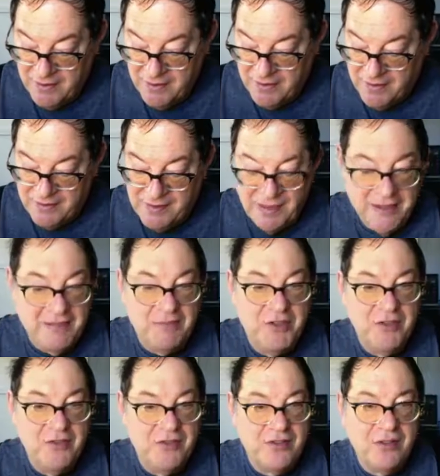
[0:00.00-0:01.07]
He said to them, Do
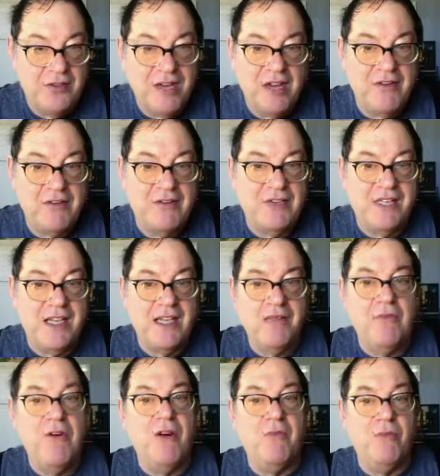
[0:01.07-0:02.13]
you still not understand?
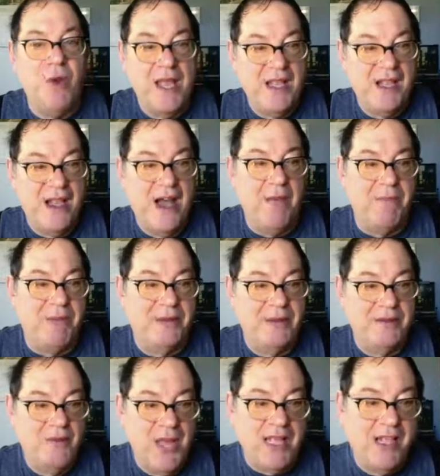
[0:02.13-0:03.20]
Come on, wake up.
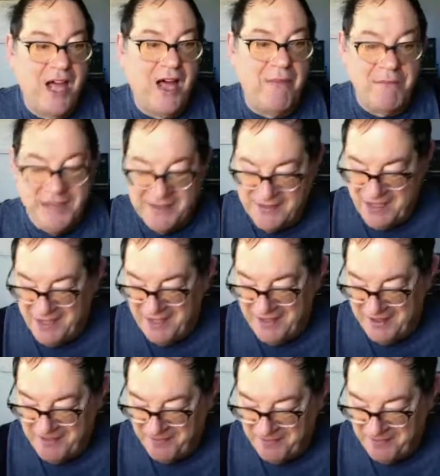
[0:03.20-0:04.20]
Wake up, he's saying.